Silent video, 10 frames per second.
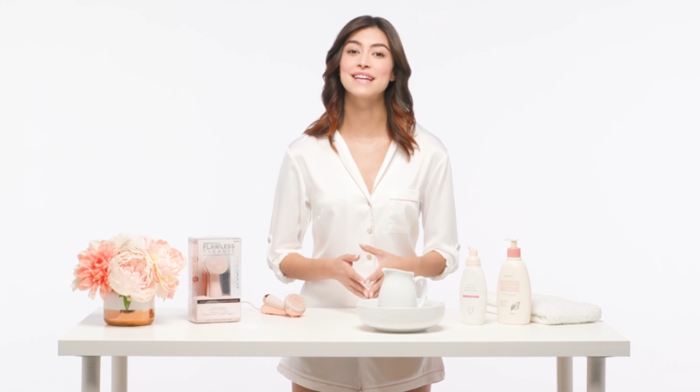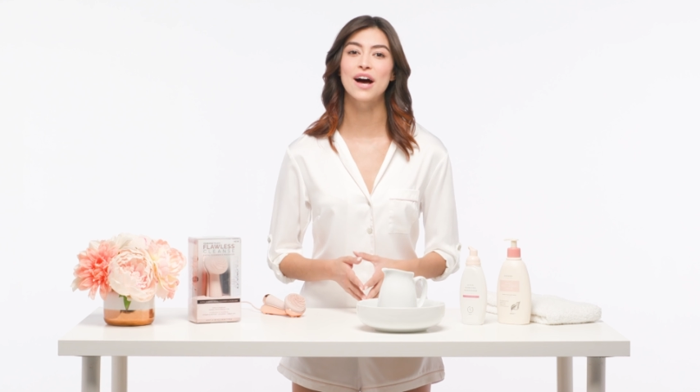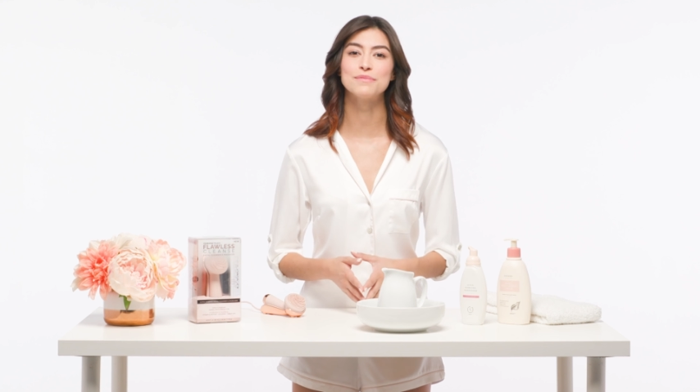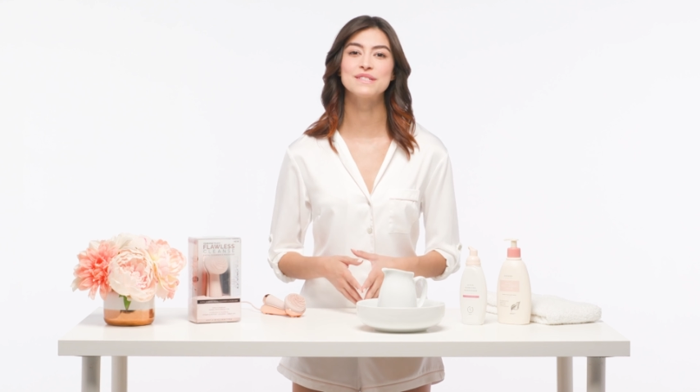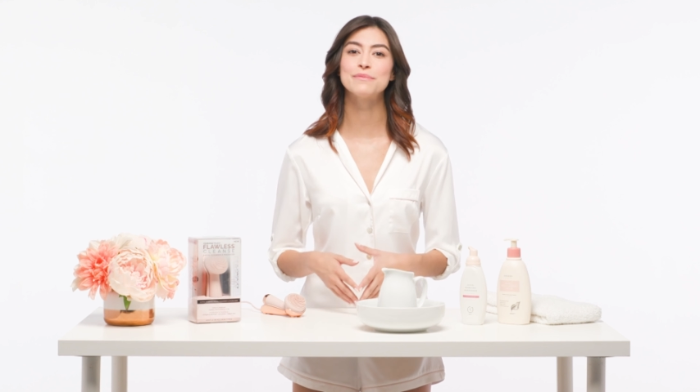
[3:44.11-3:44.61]
to
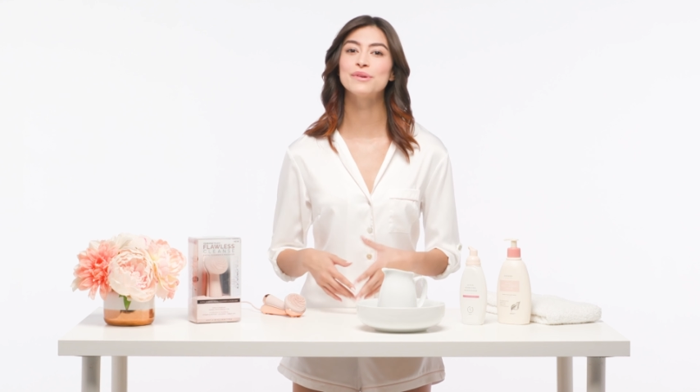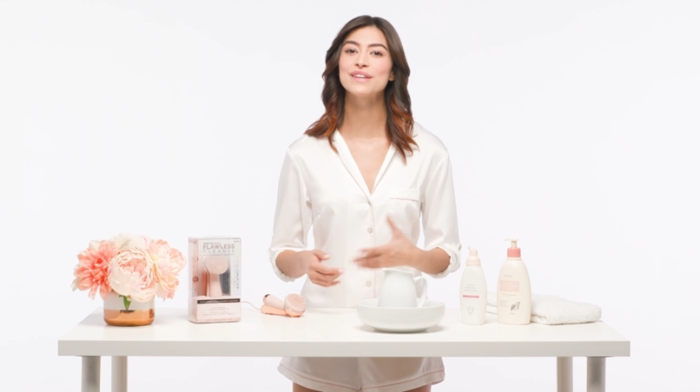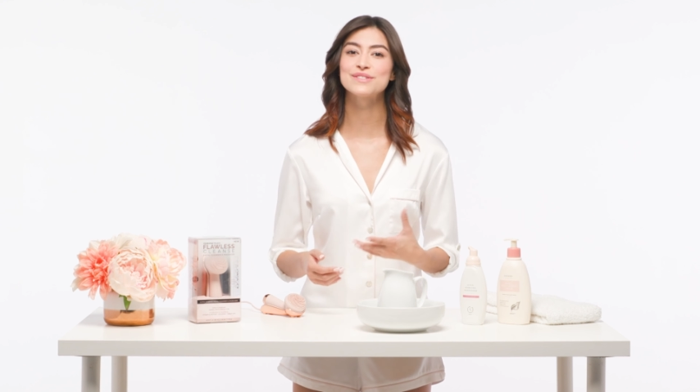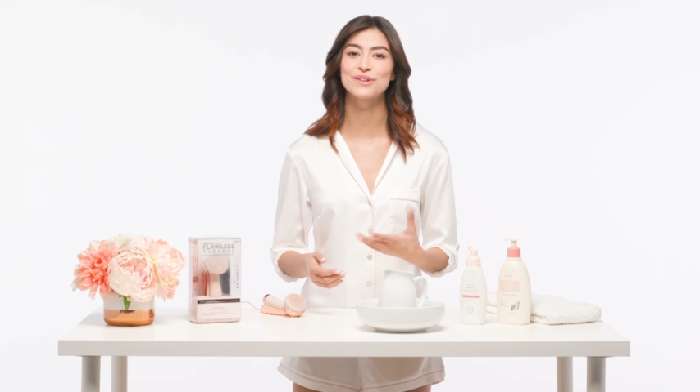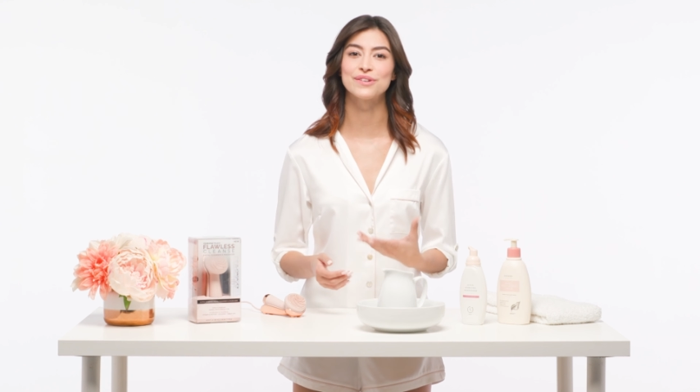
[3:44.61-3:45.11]
help
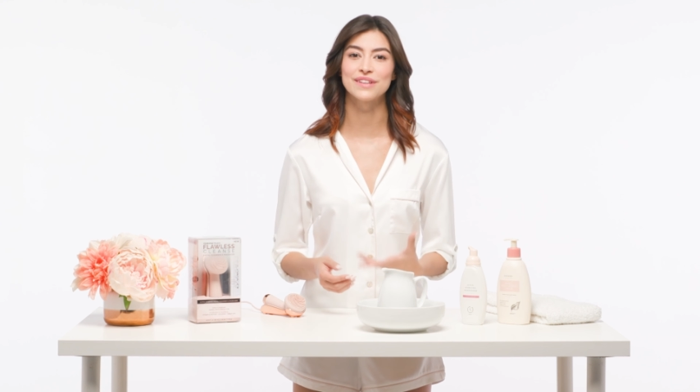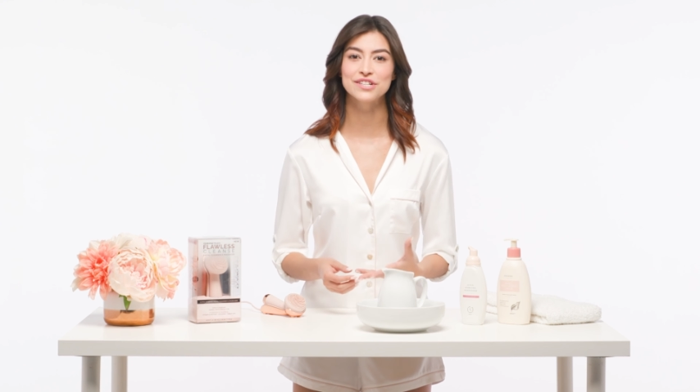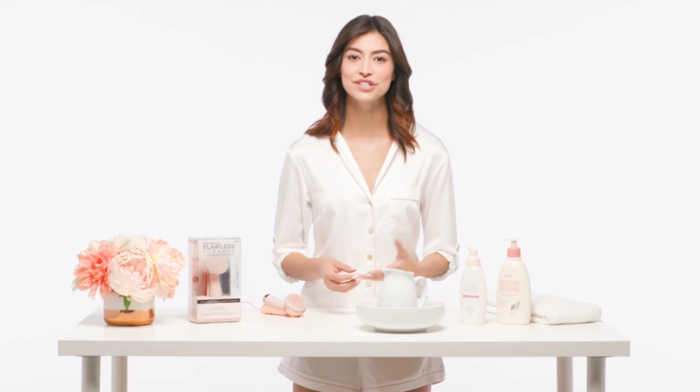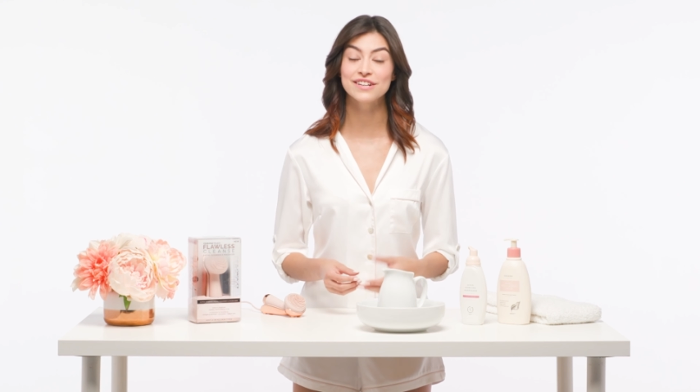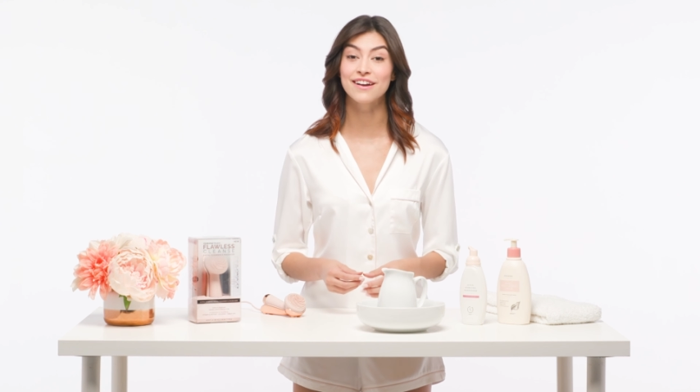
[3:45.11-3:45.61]
stimulate
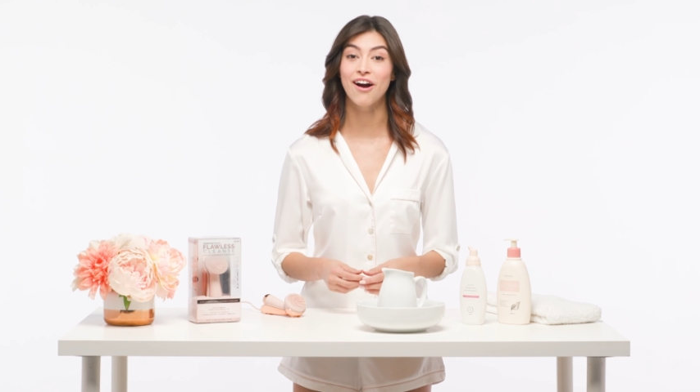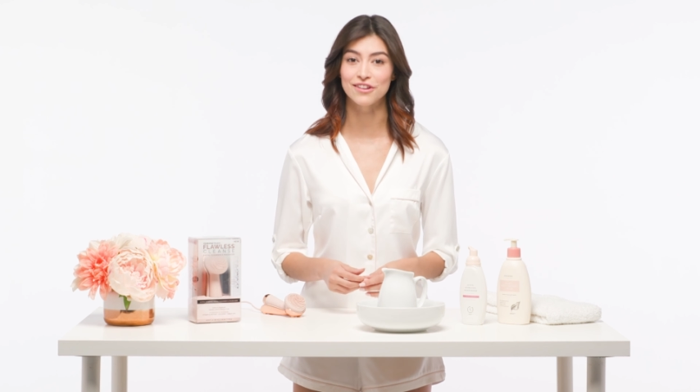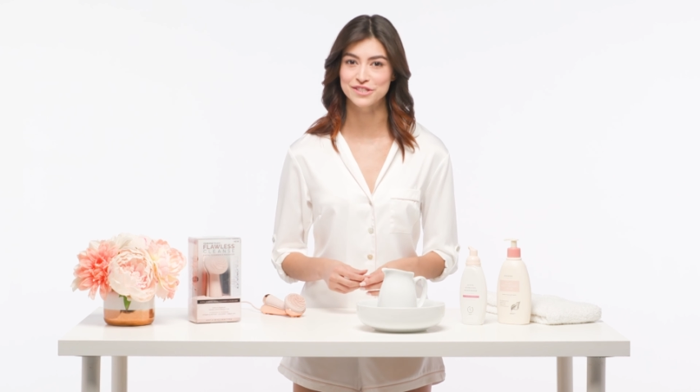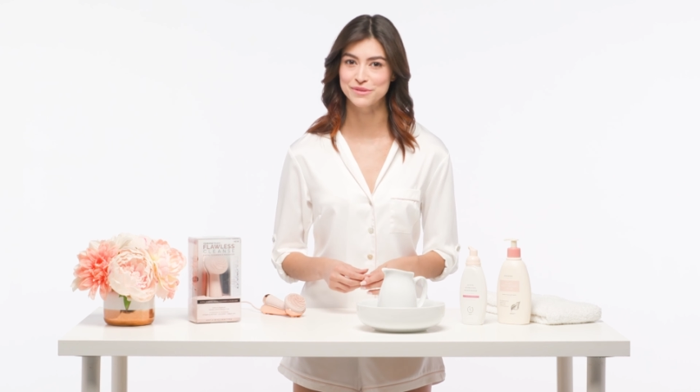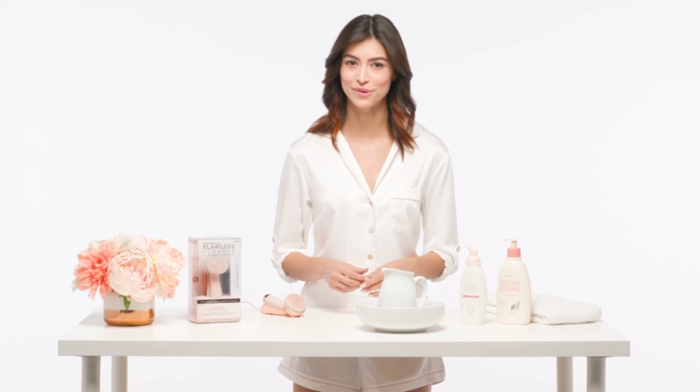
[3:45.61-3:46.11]
circulation and
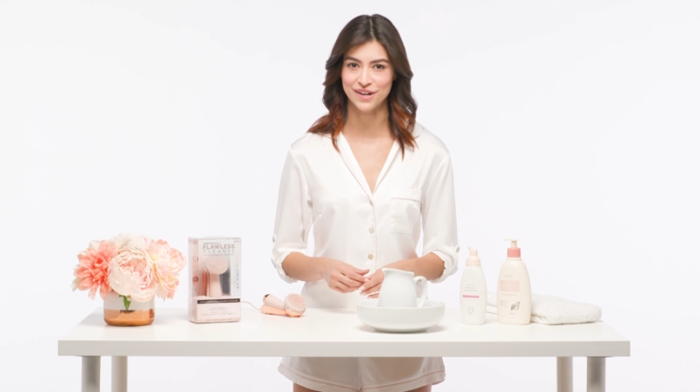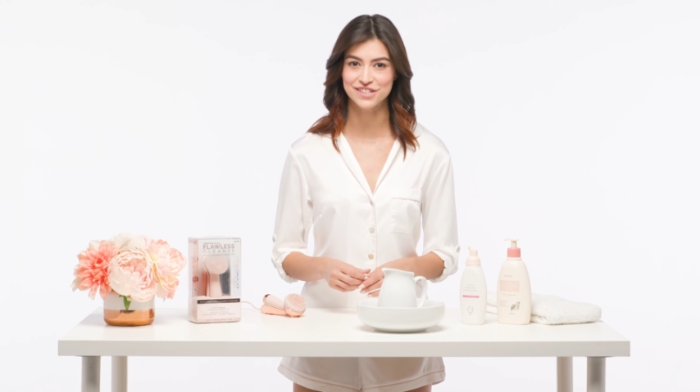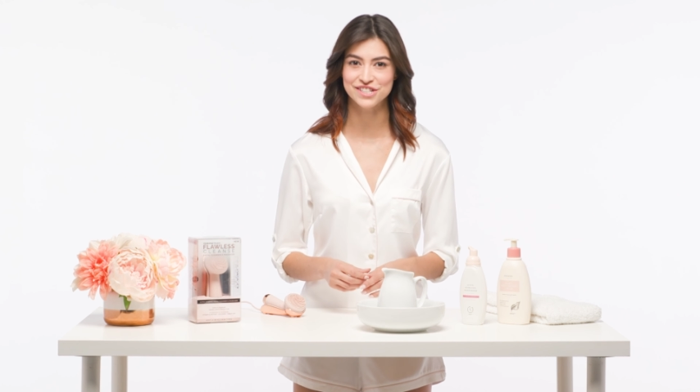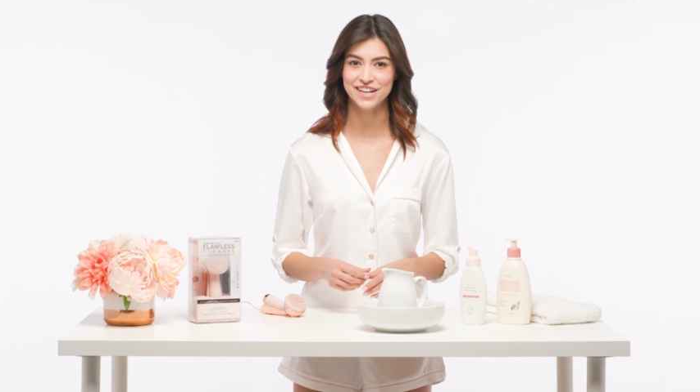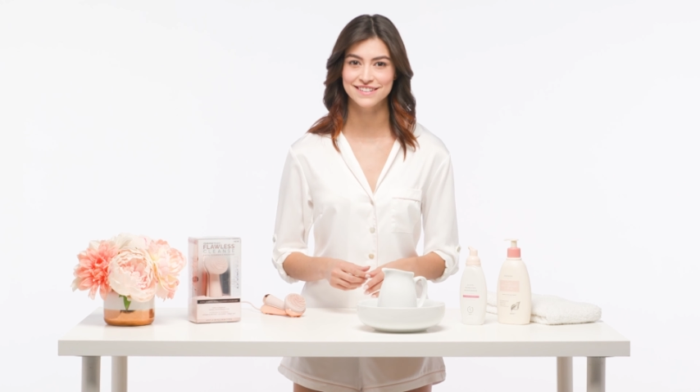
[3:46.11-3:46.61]
collagen
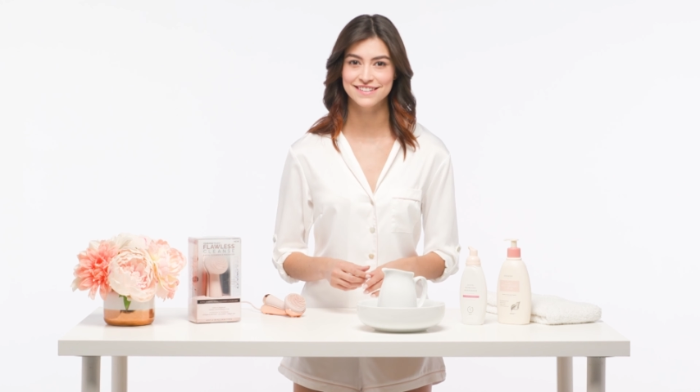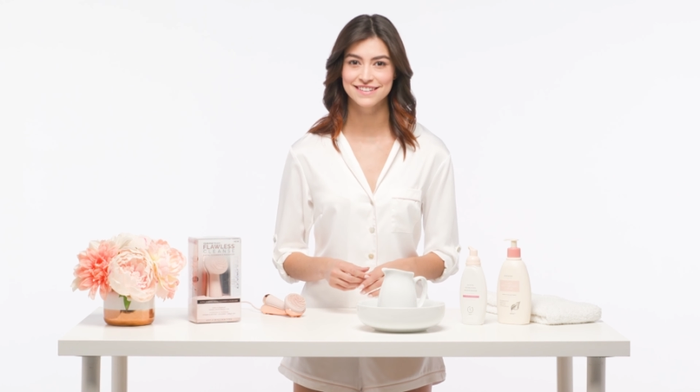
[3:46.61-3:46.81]
production.